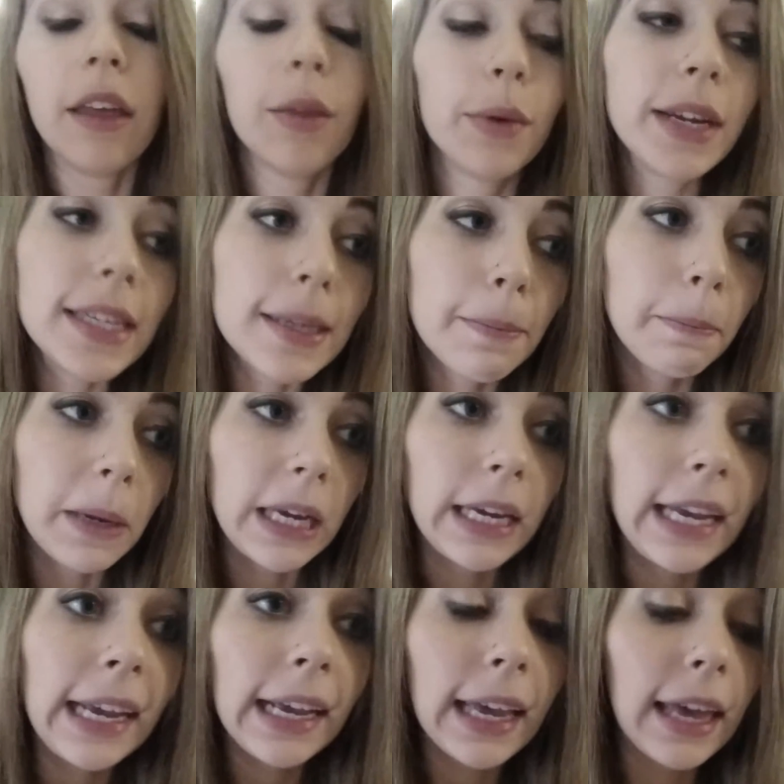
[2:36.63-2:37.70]
The reason
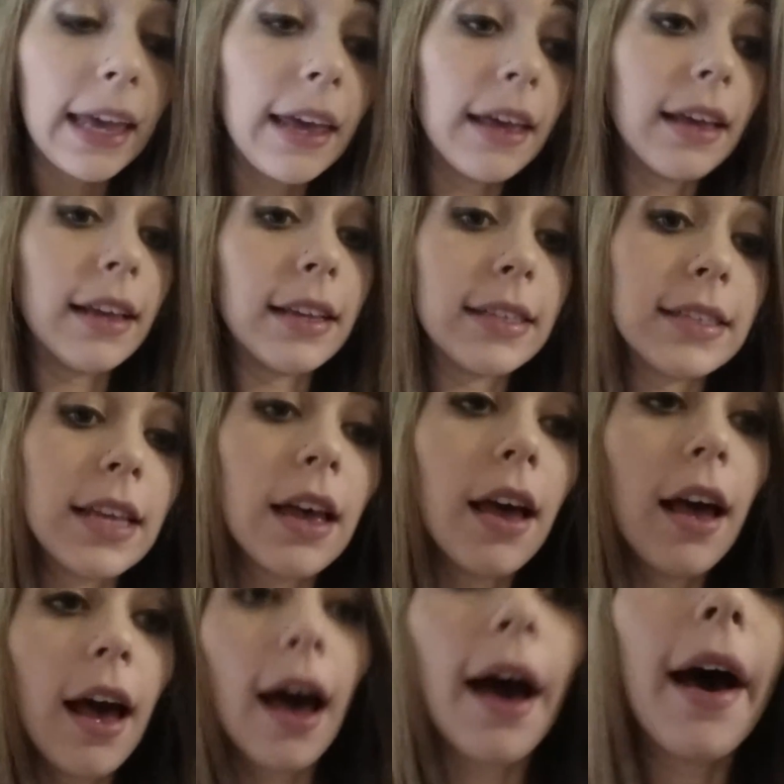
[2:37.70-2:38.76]
being is
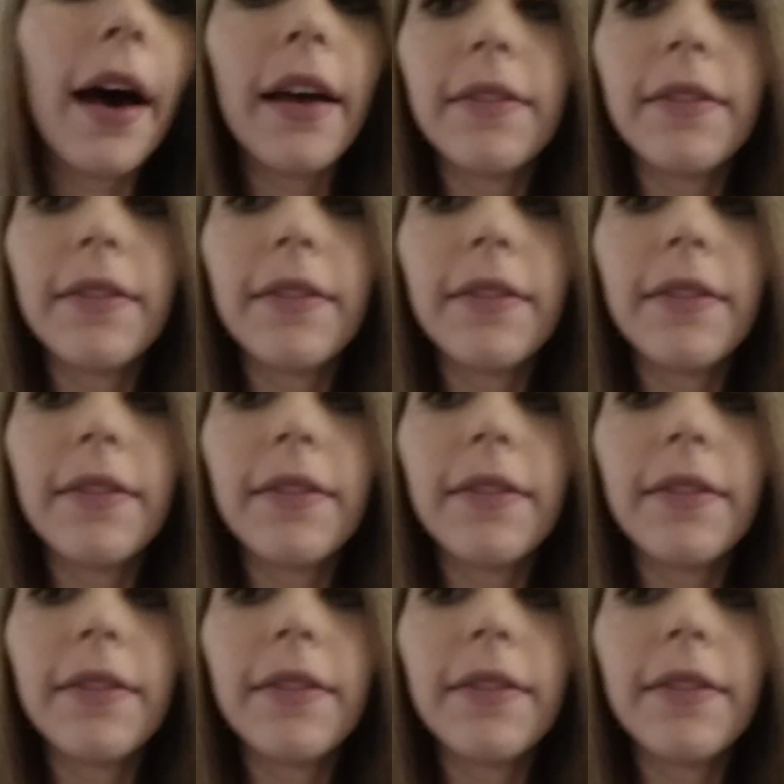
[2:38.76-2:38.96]
I